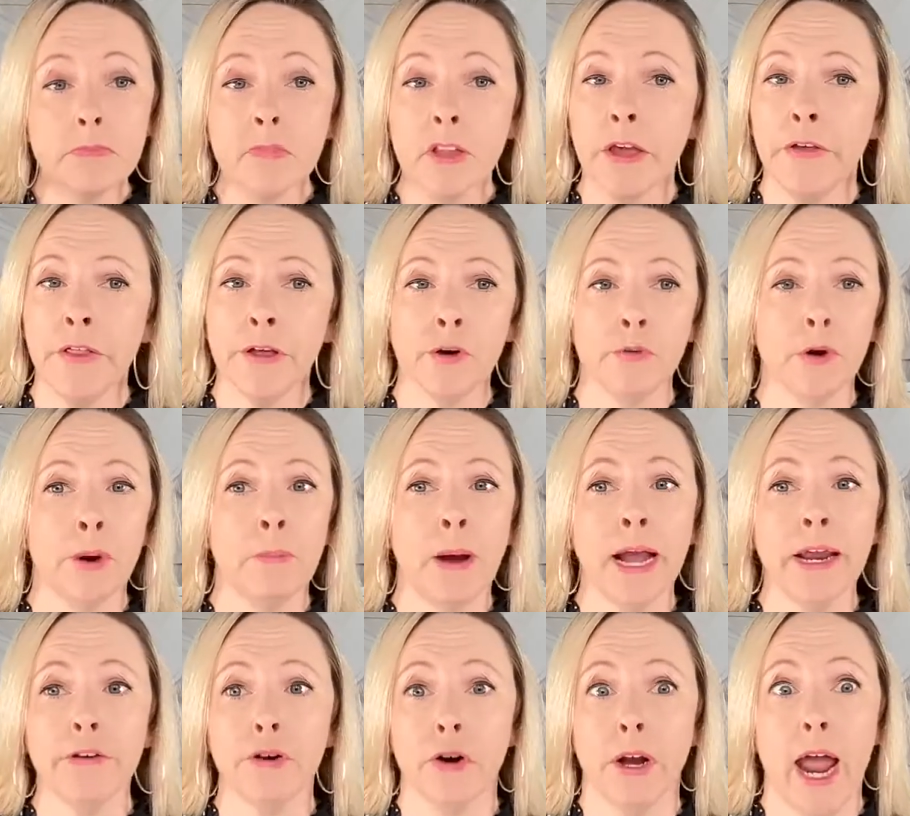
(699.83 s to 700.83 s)
and then a
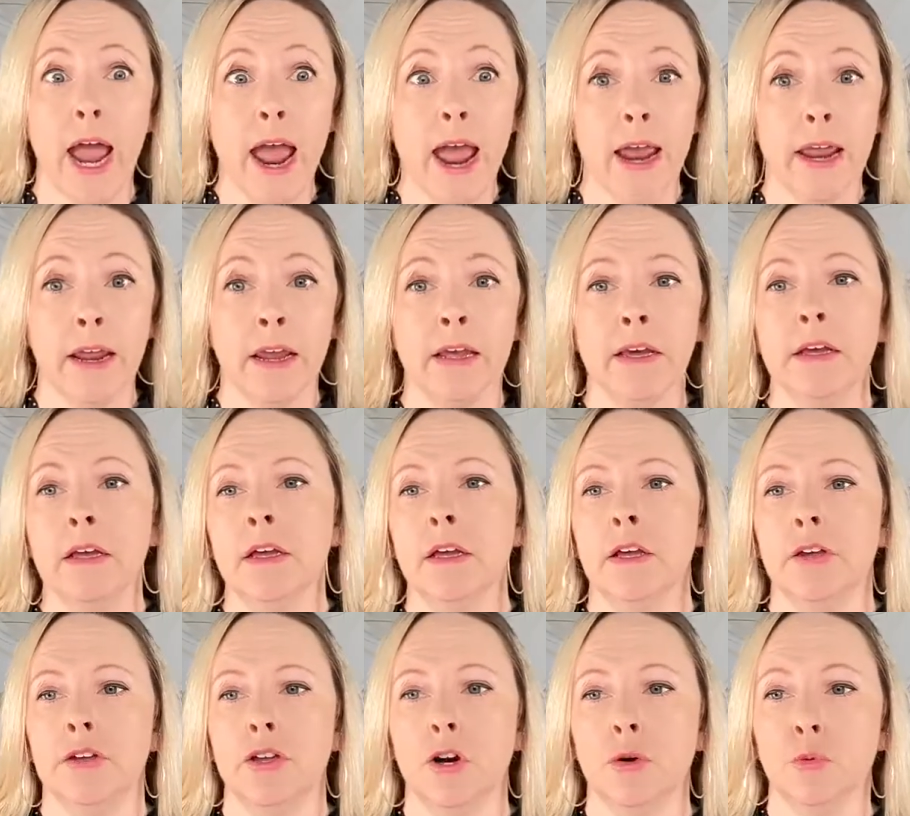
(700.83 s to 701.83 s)
reminder, hey,
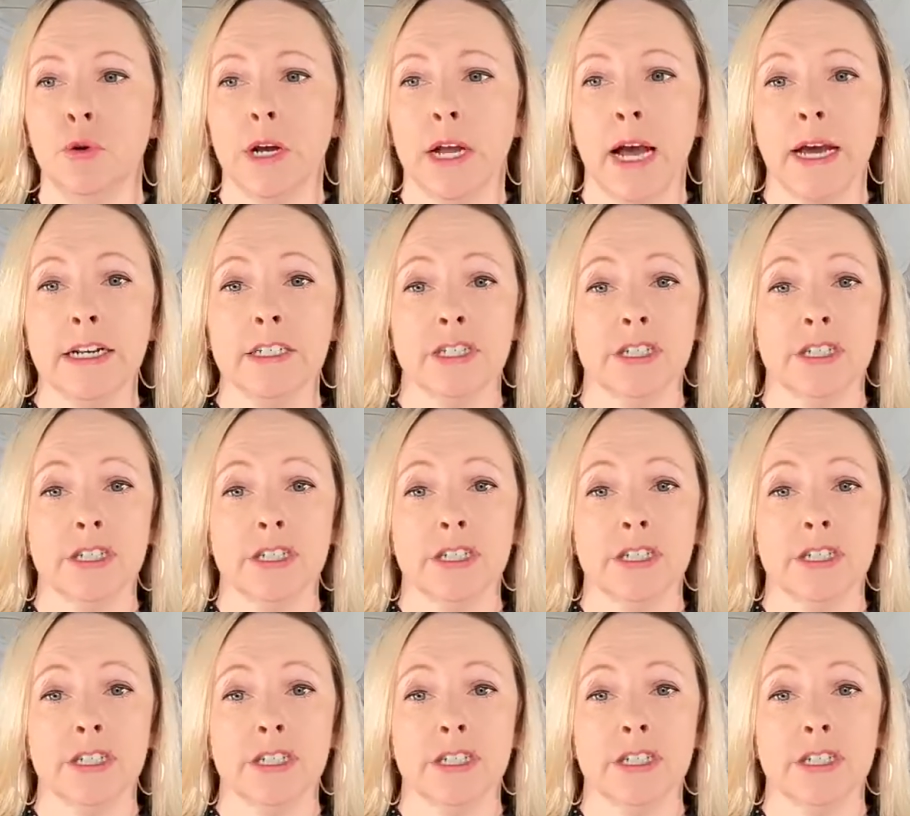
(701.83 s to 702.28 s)
we're kind